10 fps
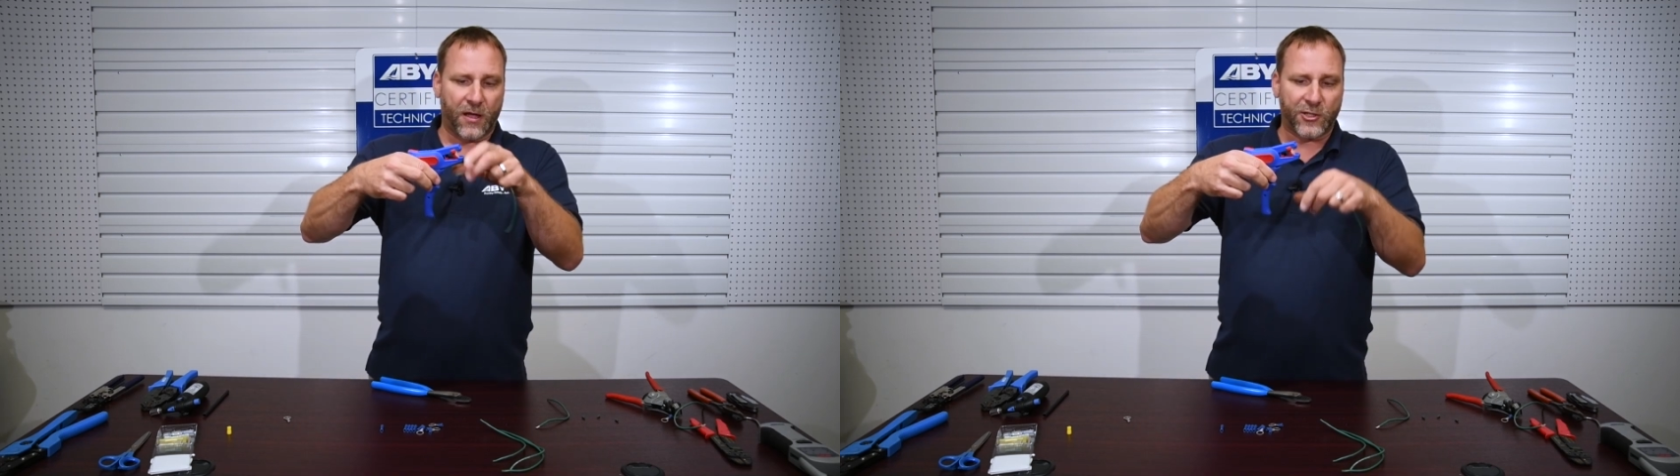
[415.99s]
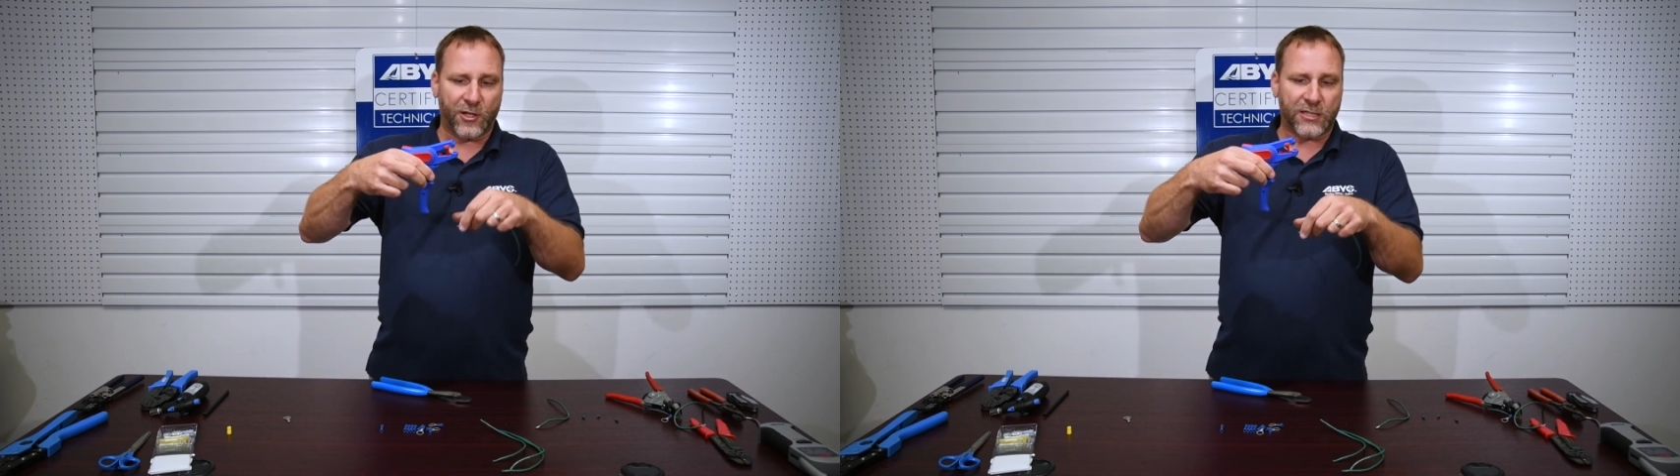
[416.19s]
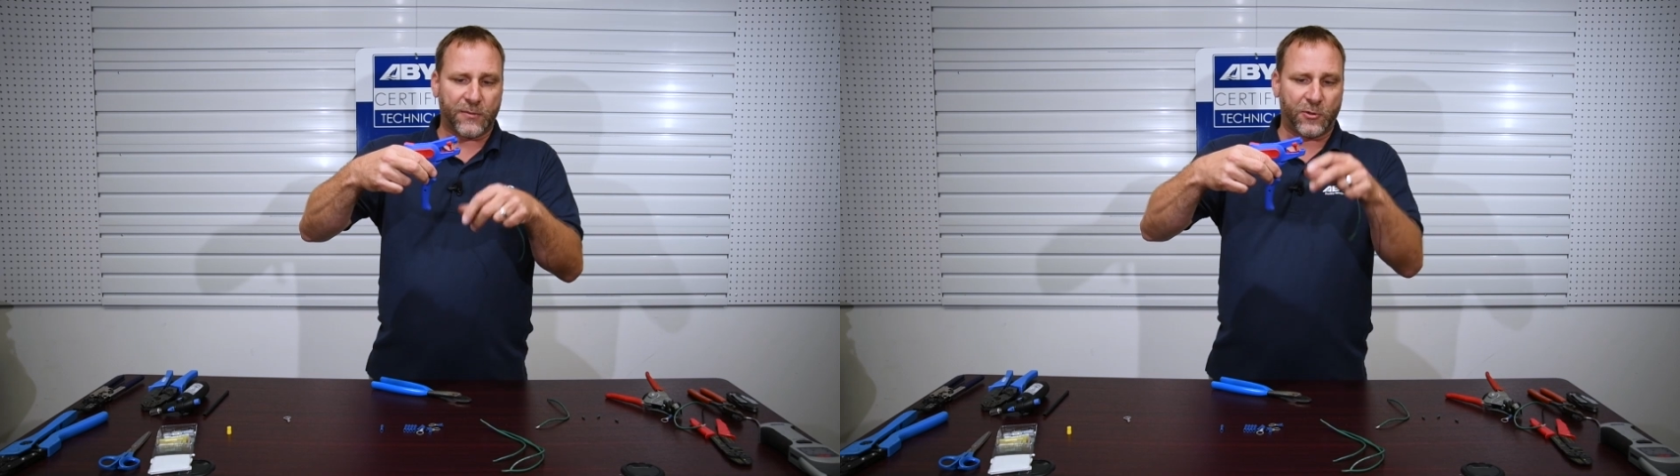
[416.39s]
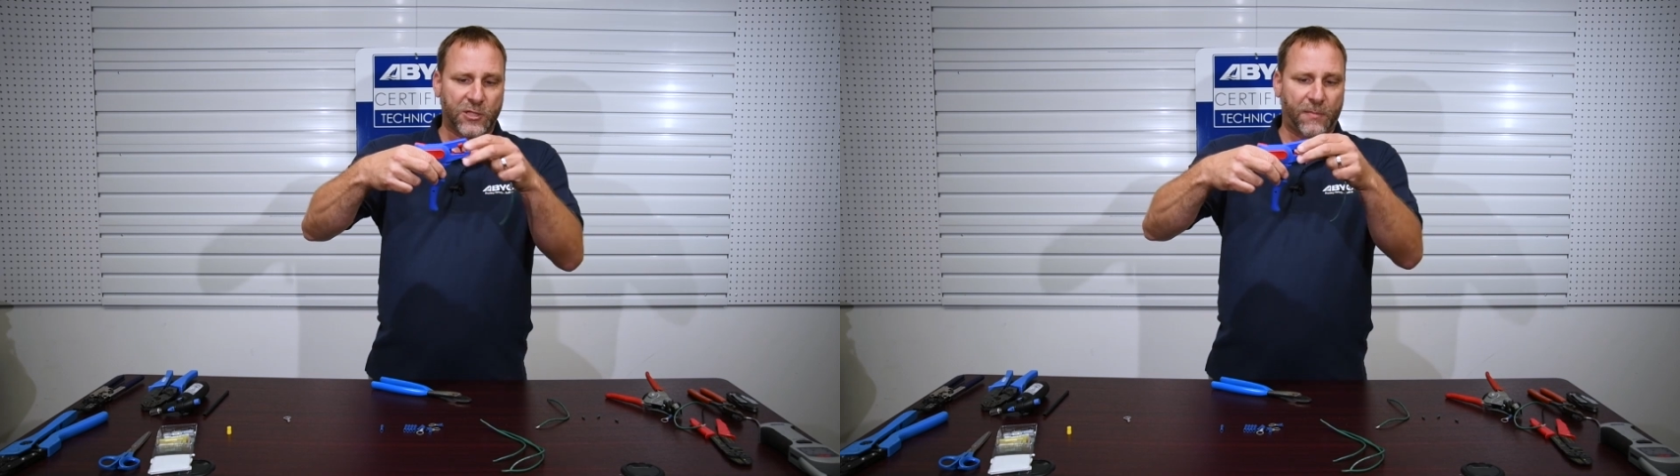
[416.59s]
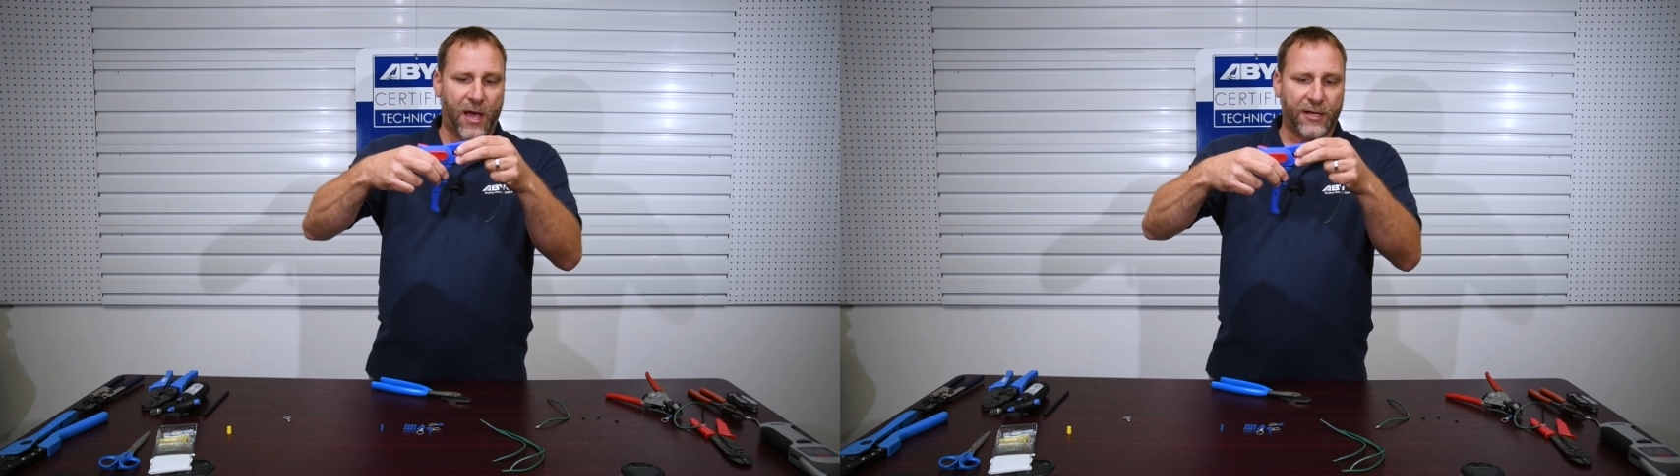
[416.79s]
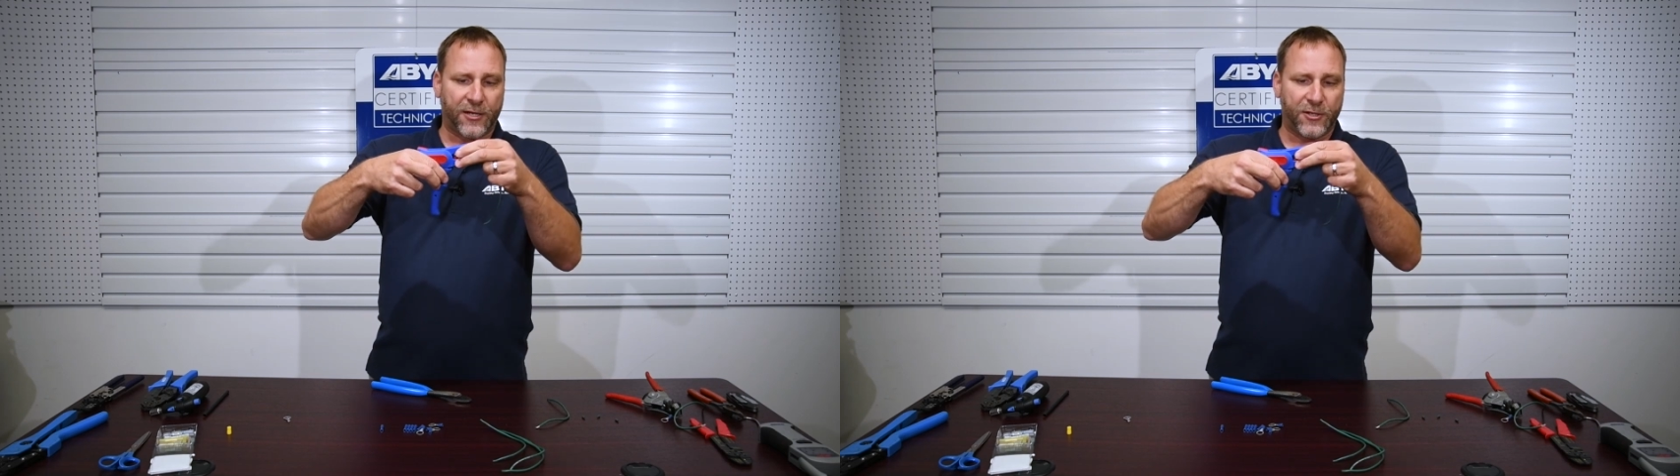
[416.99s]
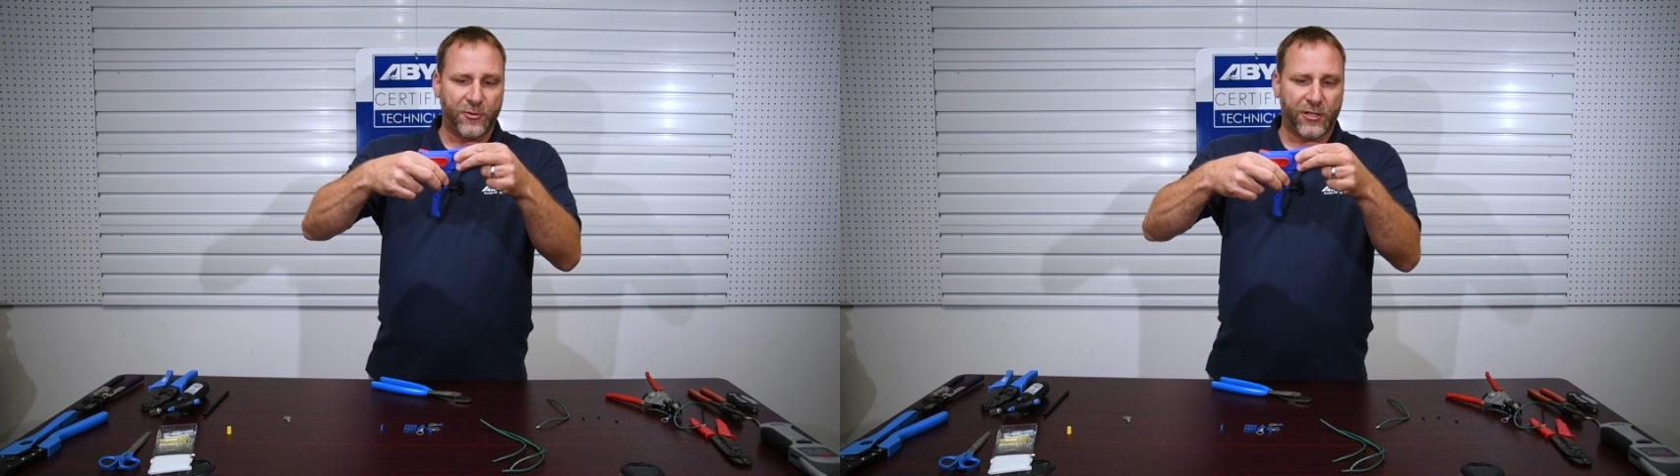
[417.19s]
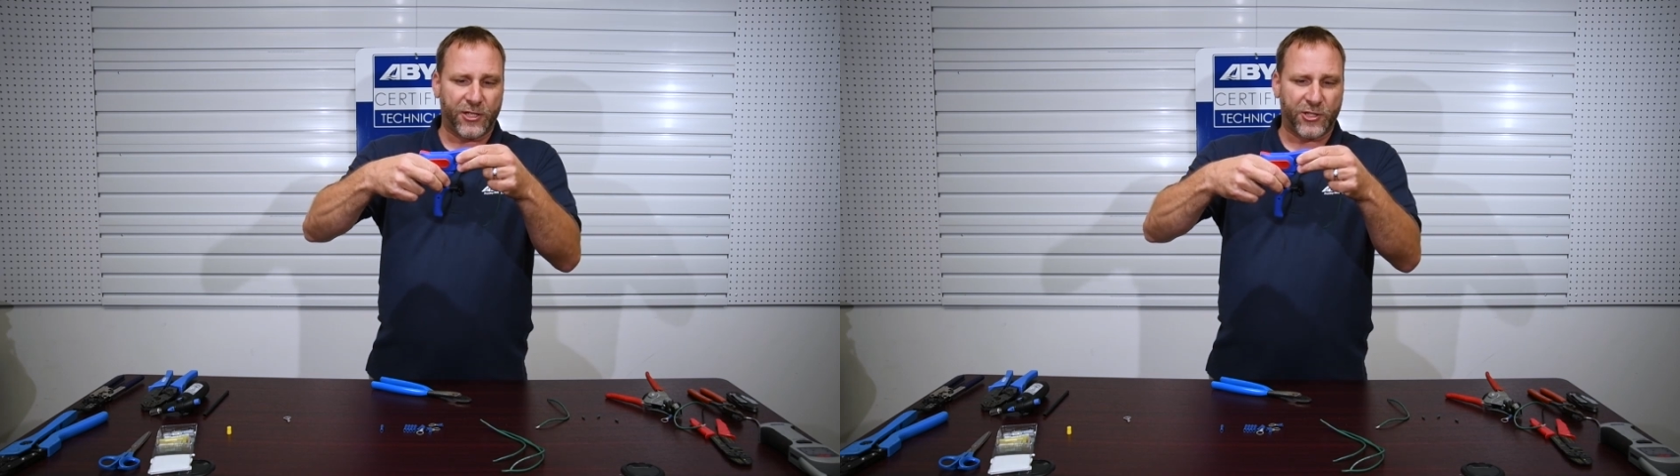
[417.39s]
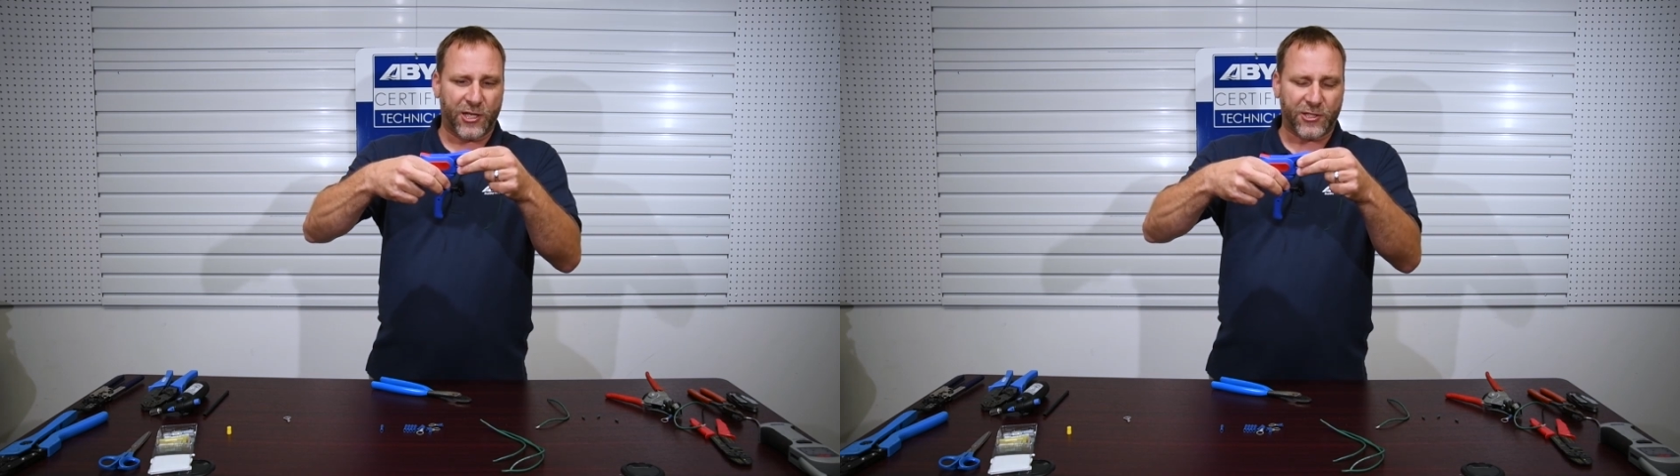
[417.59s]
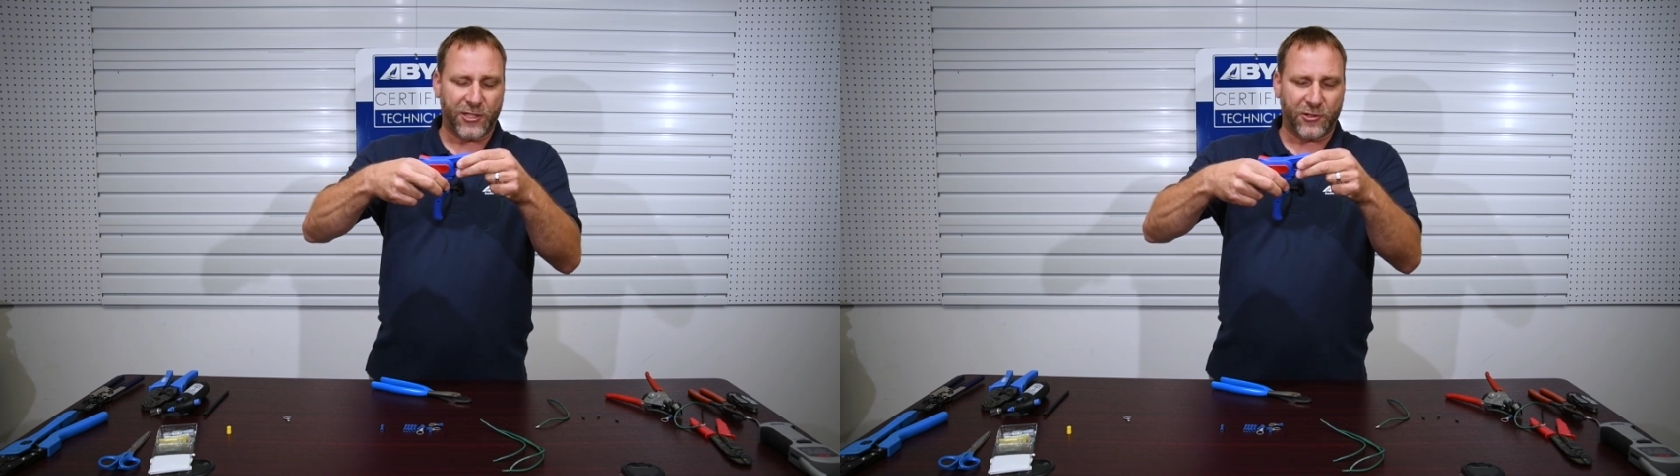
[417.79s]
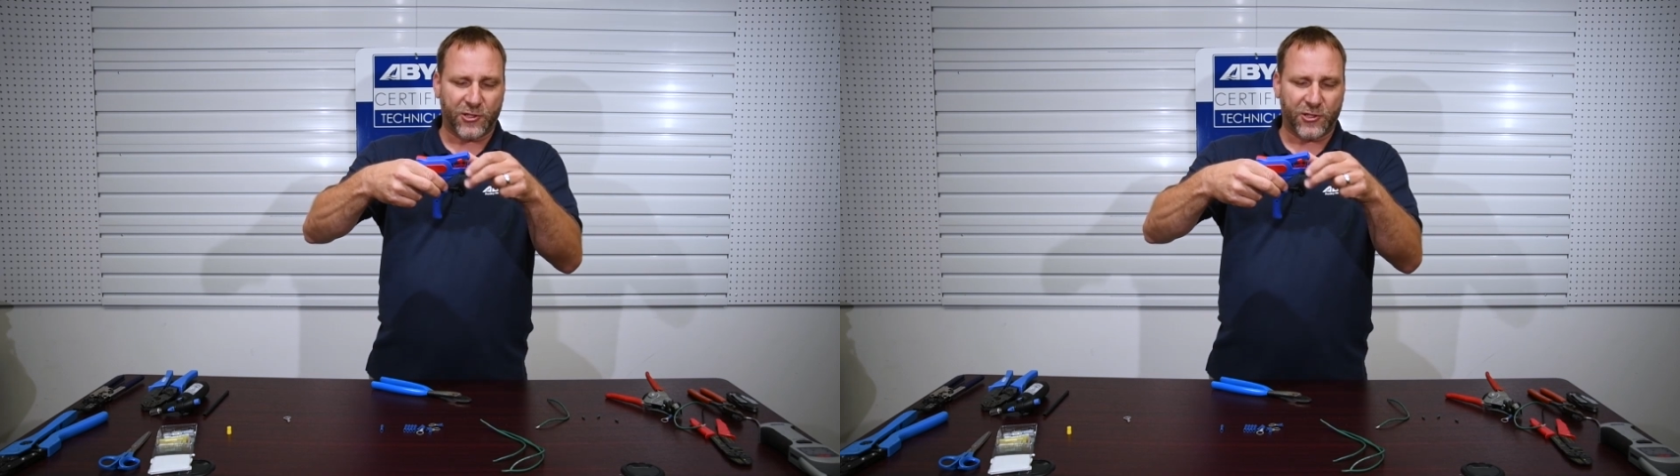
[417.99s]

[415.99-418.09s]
adjustable spot here and you can adjust it.